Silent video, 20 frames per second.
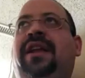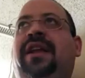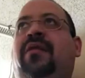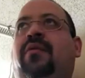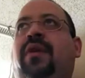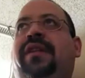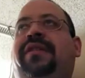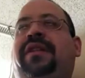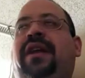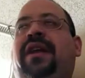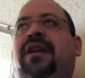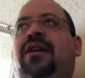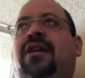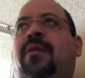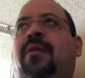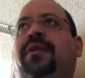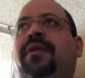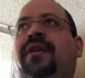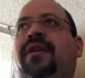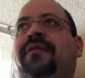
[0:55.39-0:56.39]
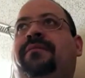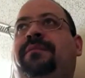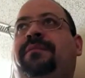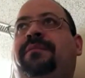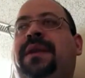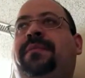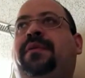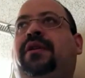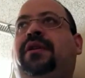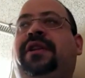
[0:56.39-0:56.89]
there was a couple of
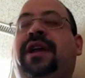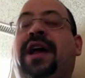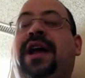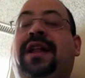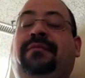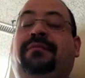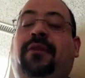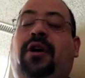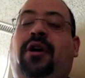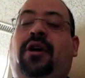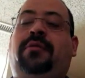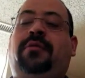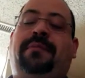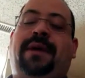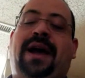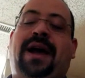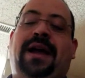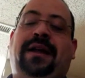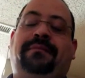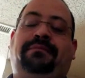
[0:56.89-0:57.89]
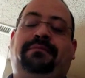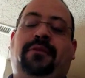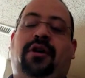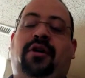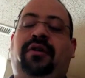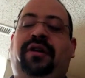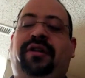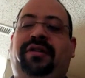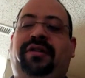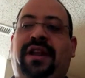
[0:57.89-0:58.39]
people that on my
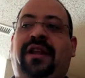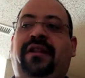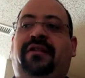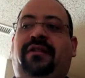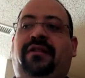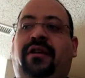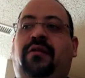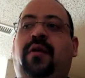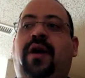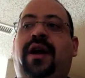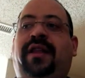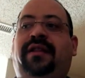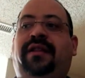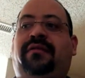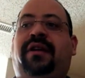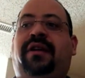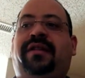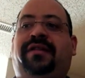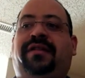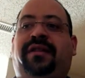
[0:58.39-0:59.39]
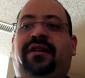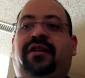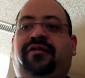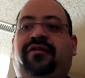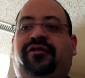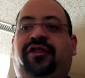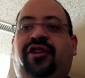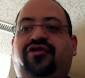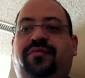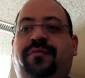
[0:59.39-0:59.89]
own standard are quite
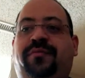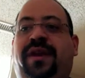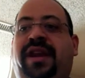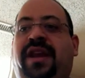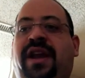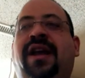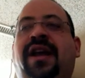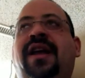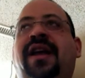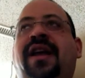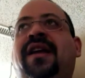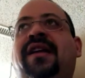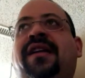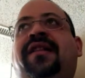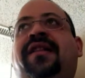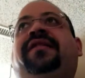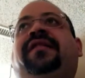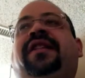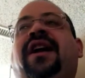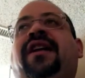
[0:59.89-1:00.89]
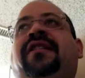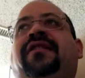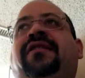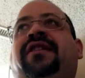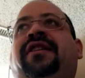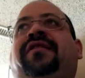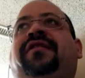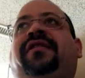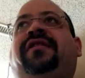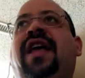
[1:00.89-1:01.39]
interesting on social media
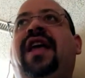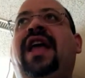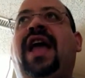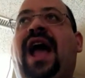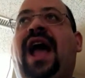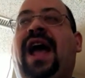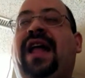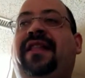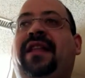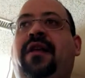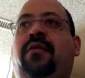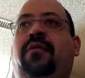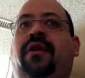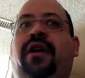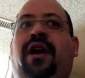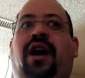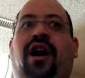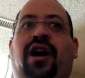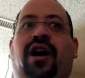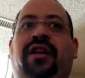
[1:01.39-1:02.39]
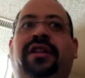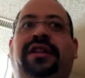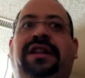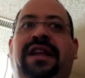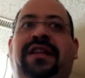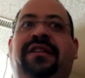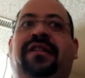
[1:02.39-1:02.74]
standards, and they were, oh,